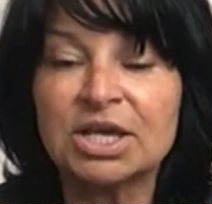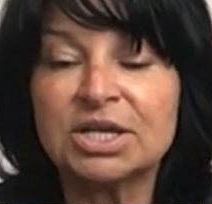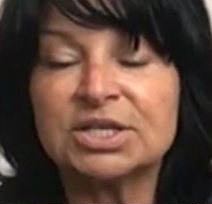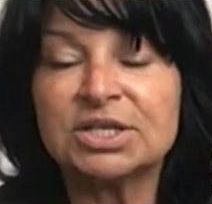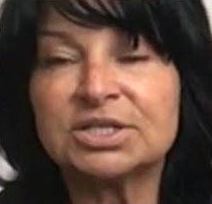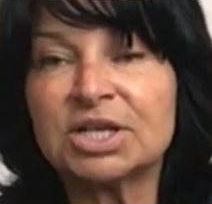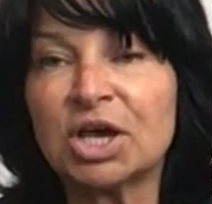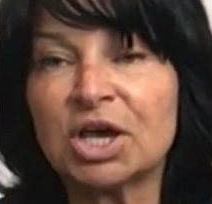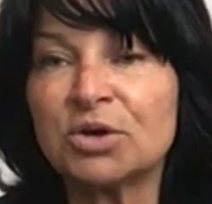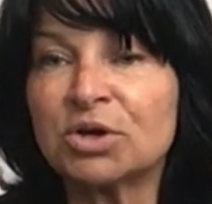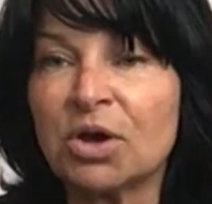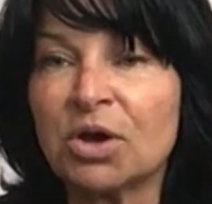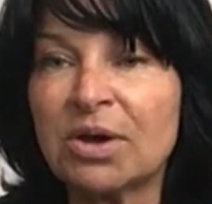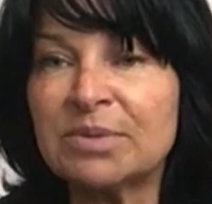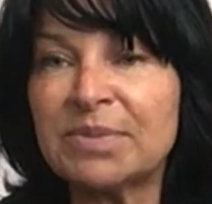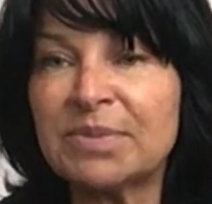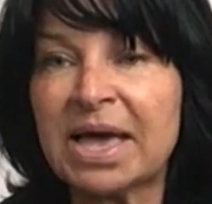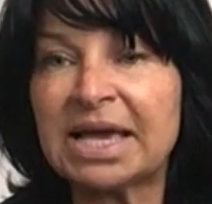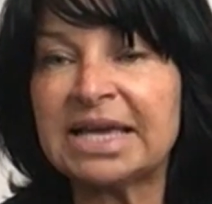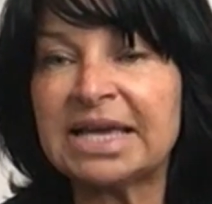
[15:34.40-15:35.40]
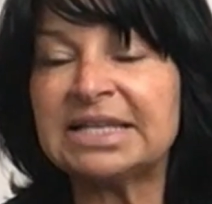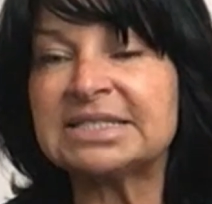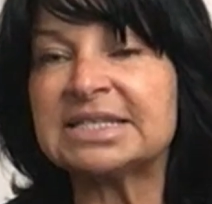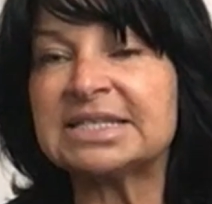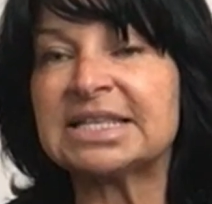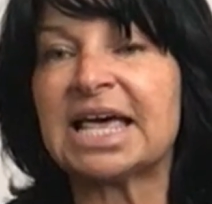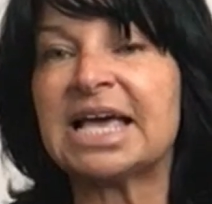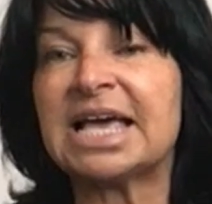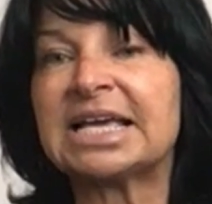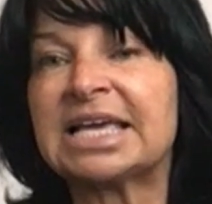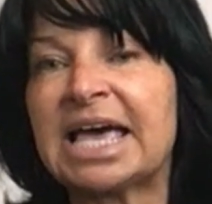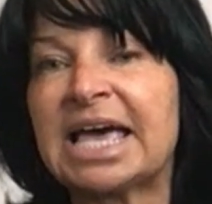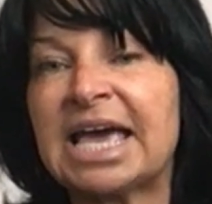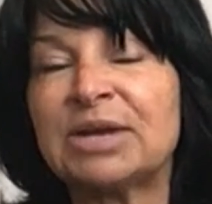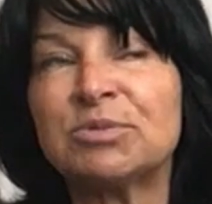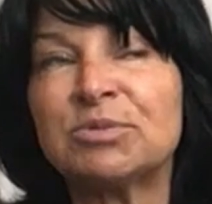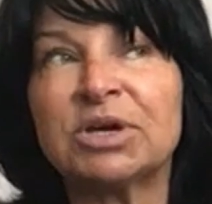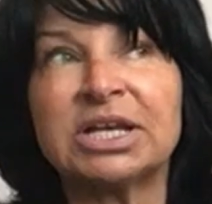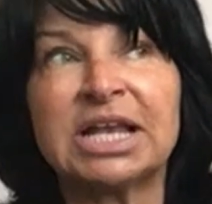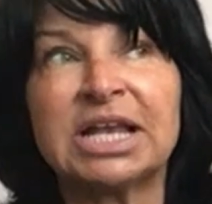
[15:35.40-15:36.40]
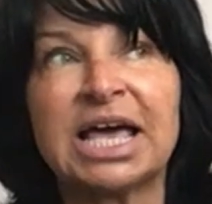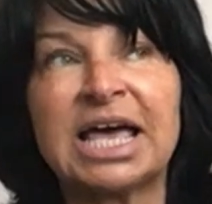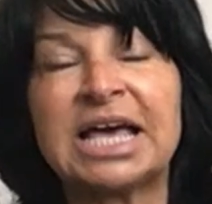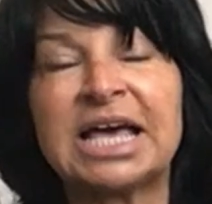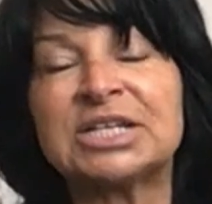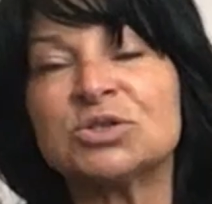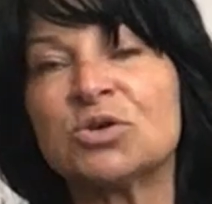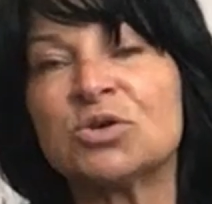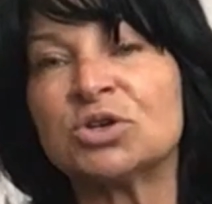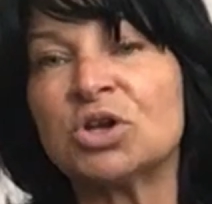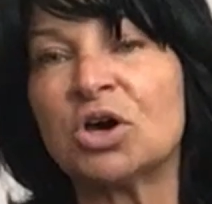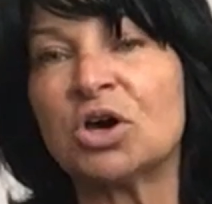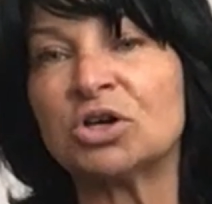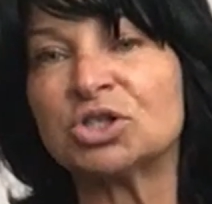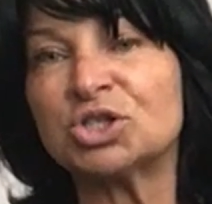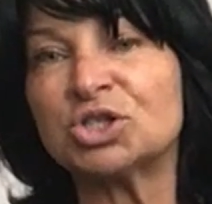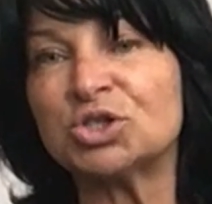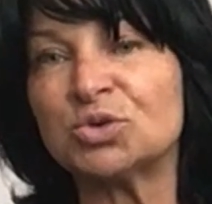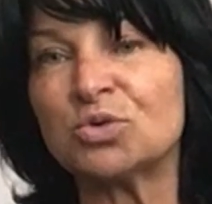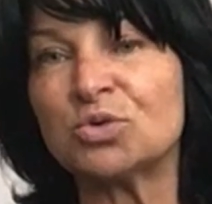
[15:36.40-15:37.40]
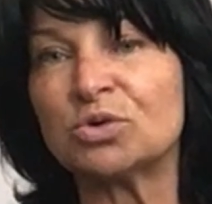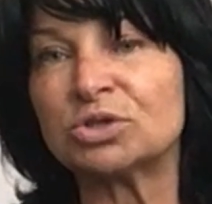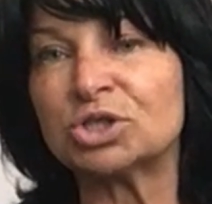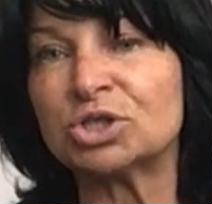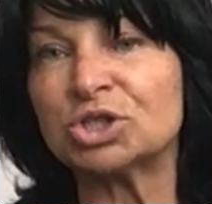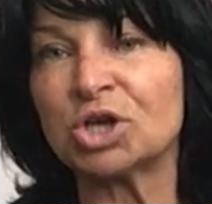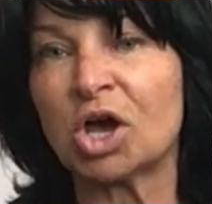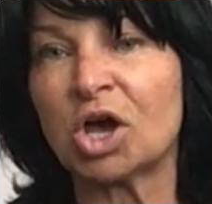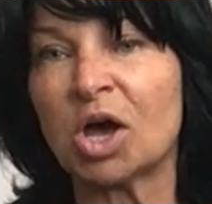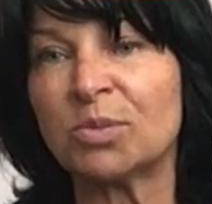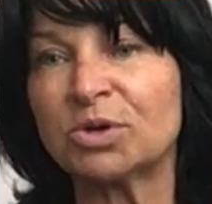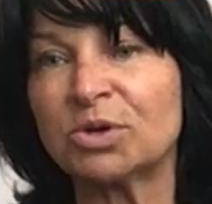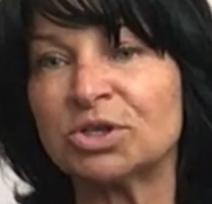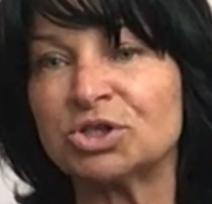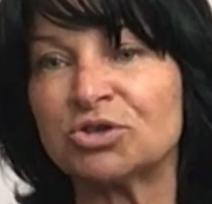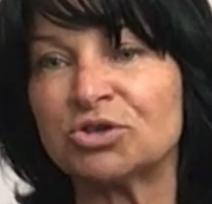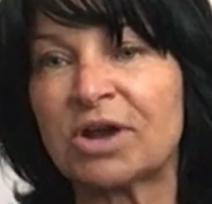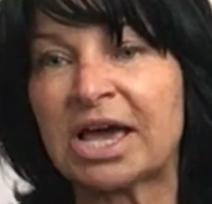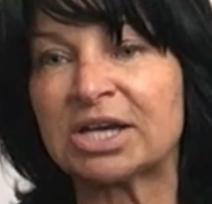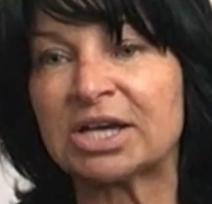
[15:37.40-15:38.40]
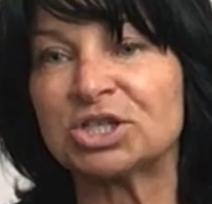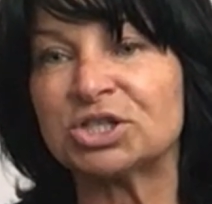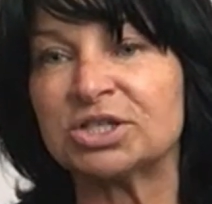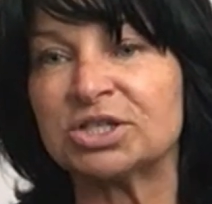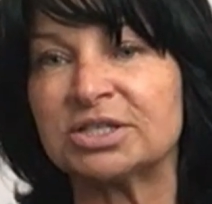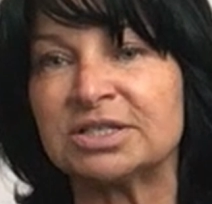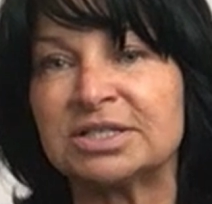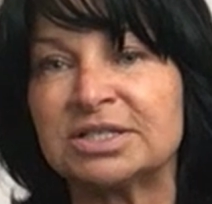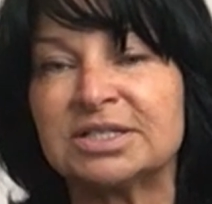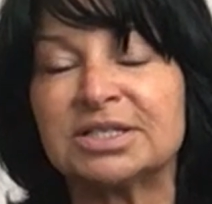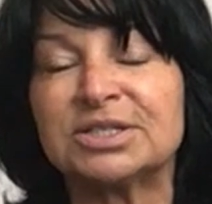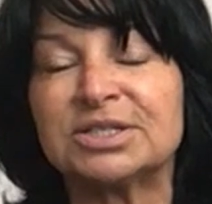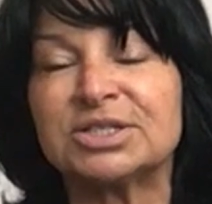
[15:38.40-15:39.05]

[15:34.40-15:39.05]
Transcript: So going back into that again, we're going to add on our short, sharp contractions.